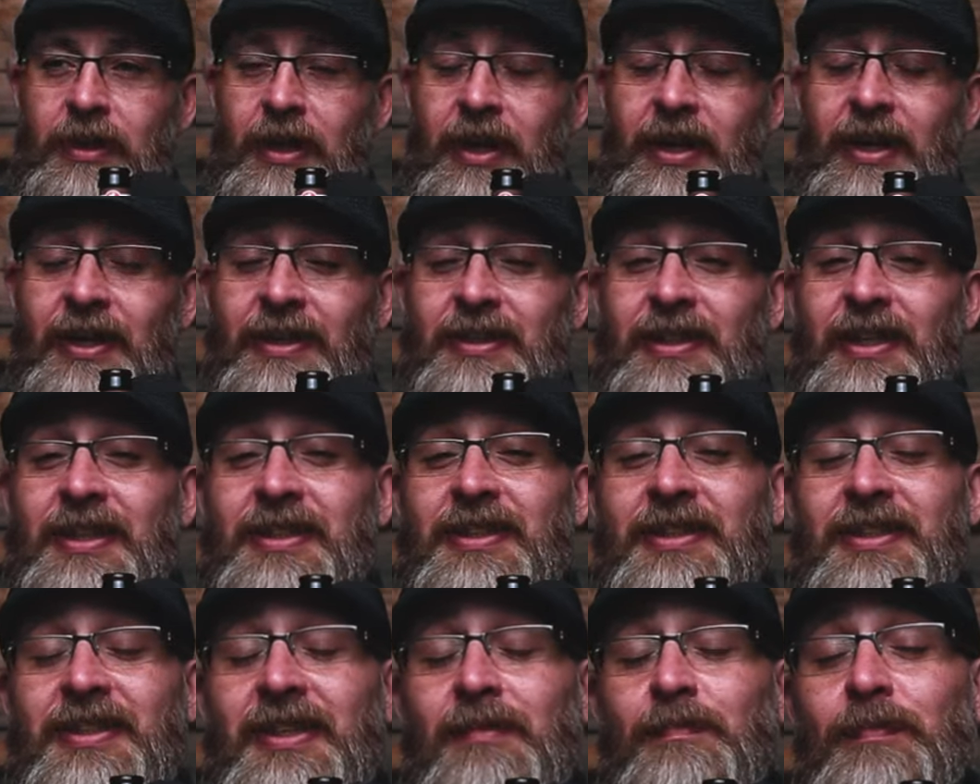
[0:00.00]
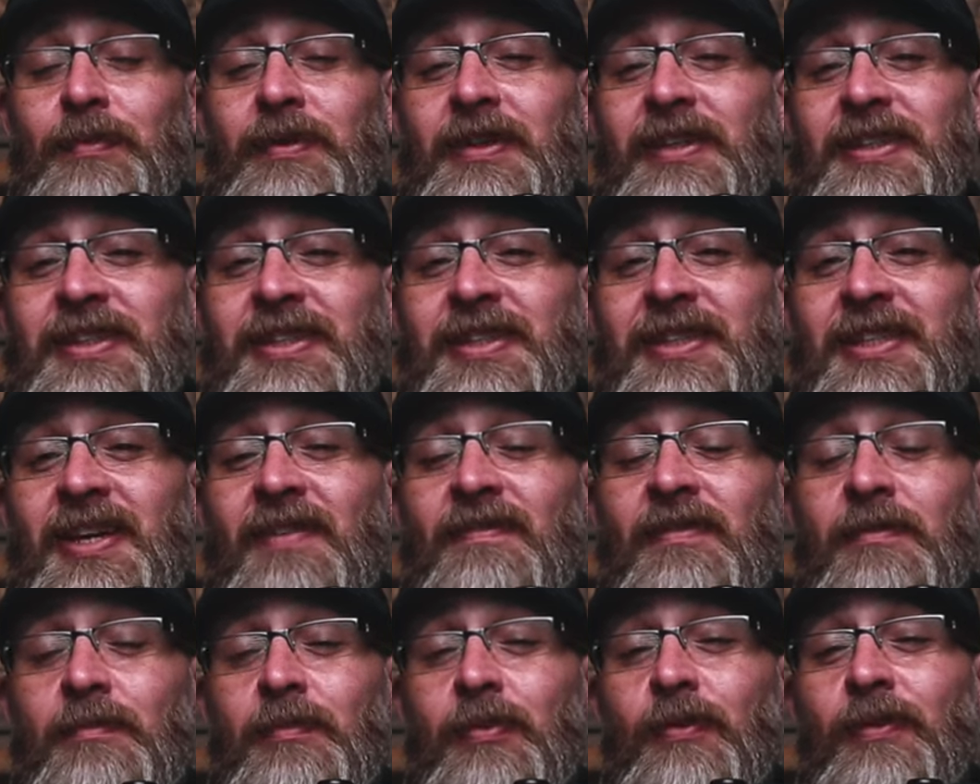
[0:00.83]
And it's simple at
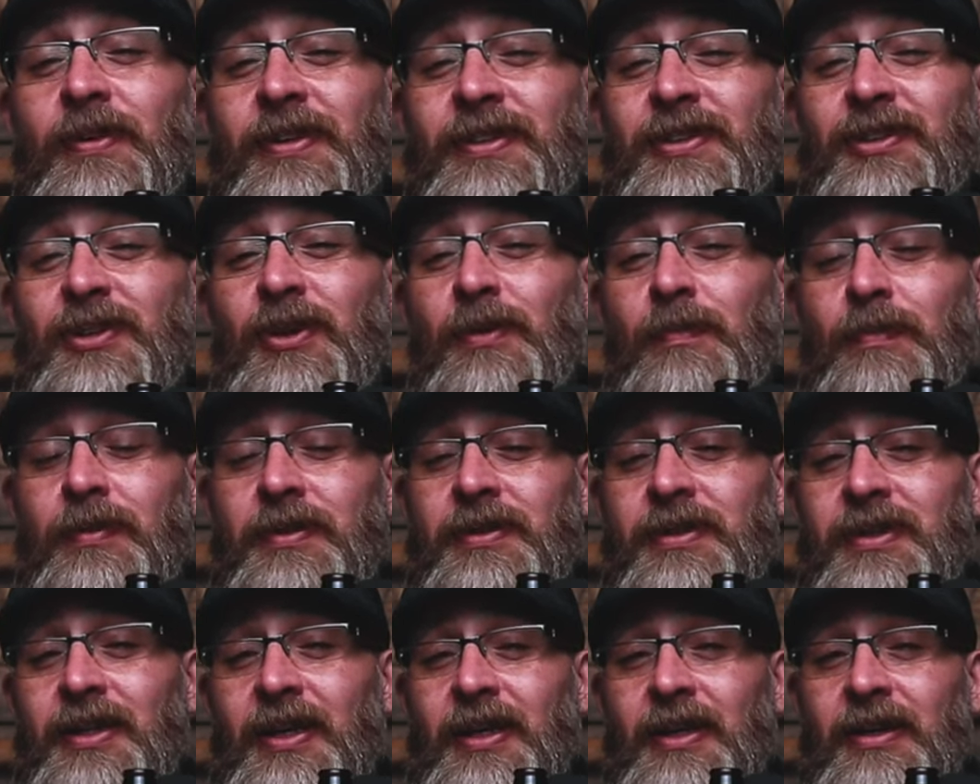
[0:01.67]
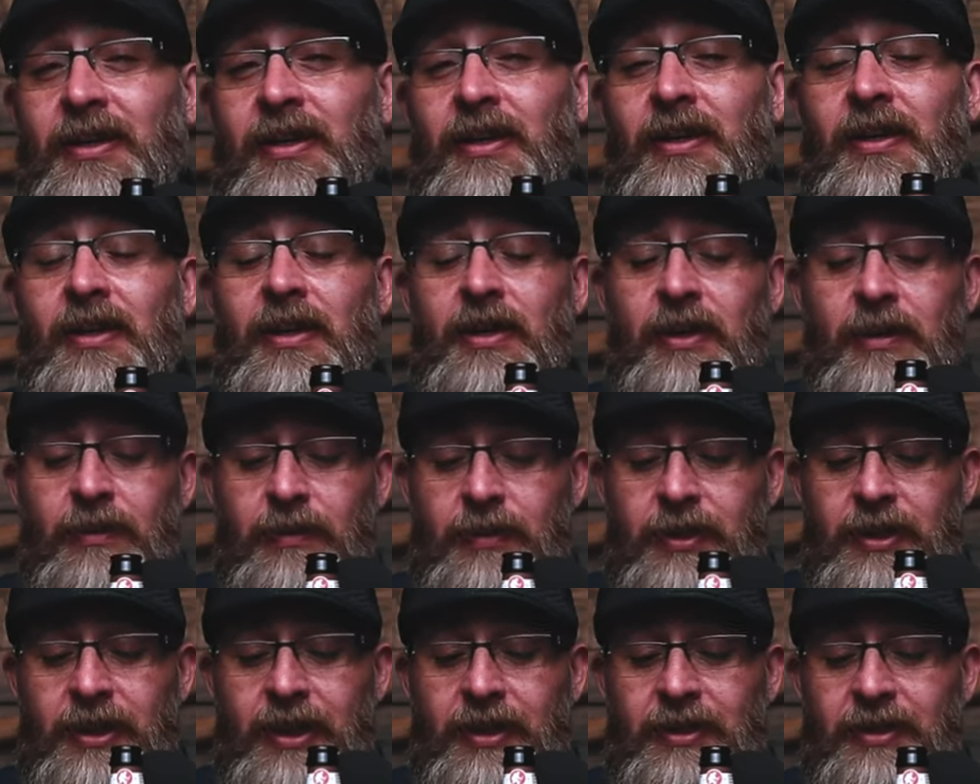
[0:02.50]
7.2%.
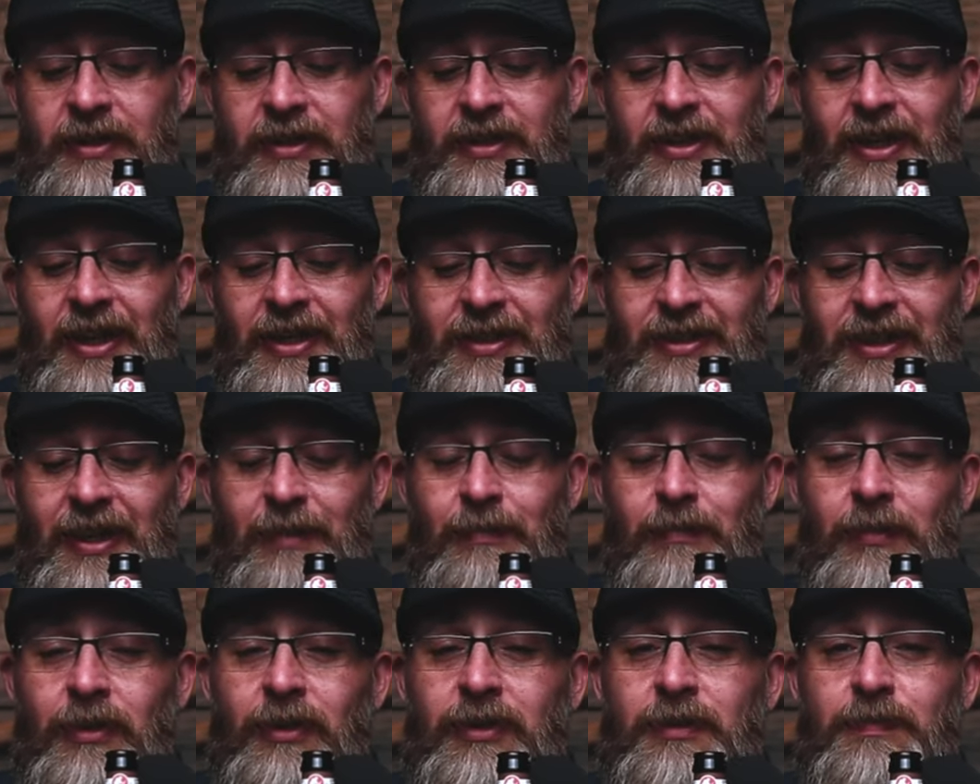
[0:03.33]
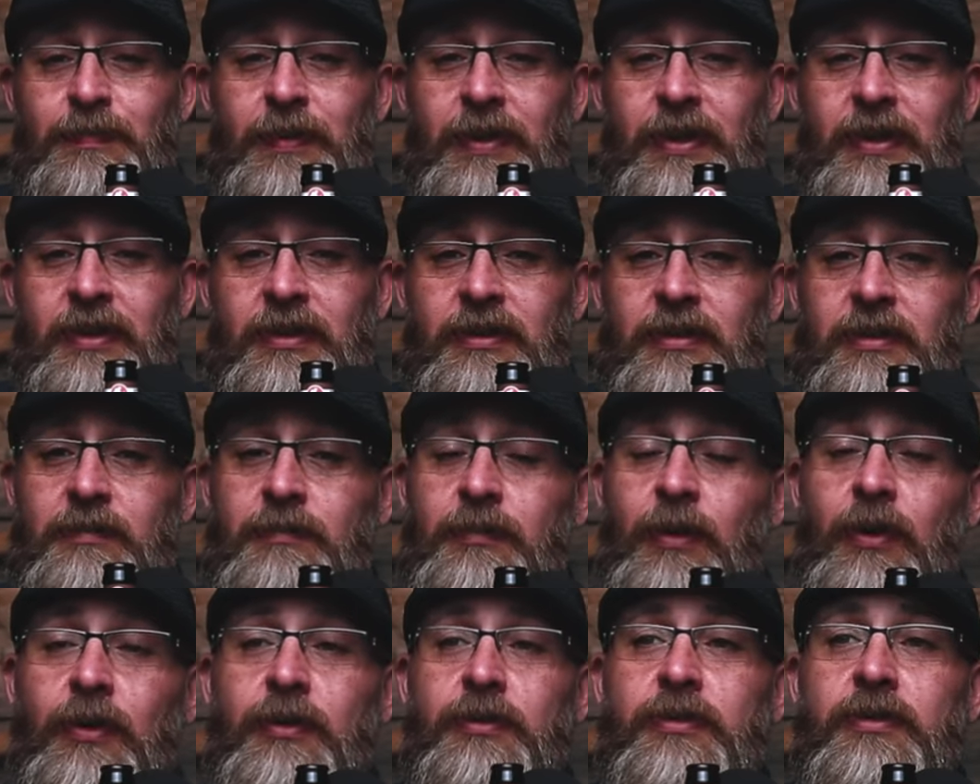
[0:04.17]
But you got to understand, it's like most beers,
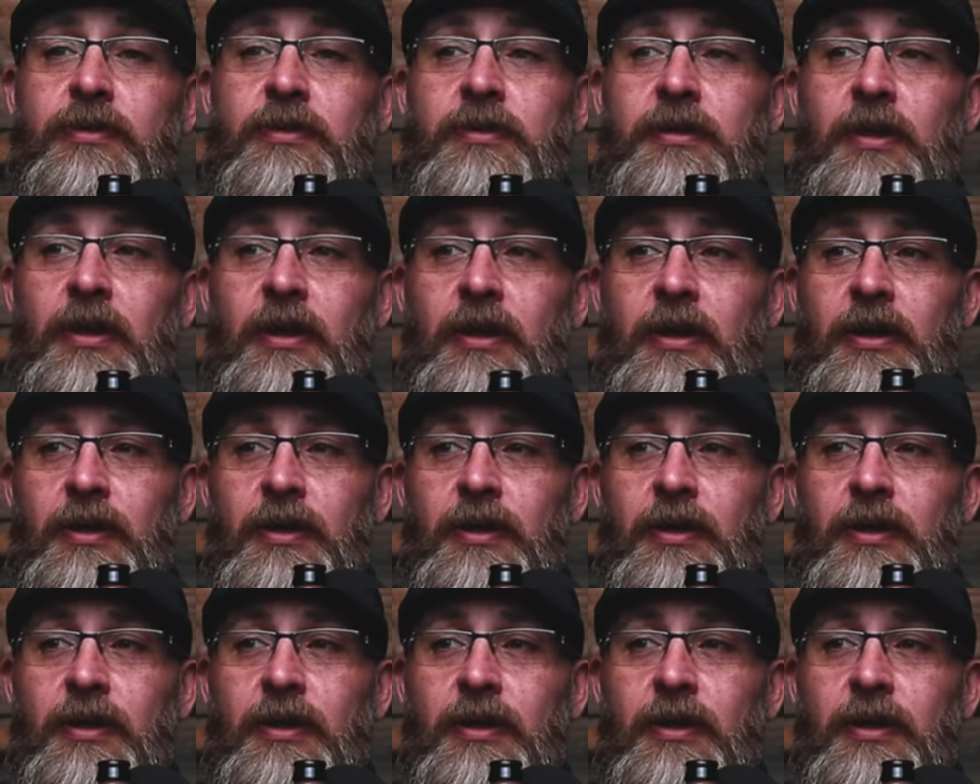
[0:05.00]
most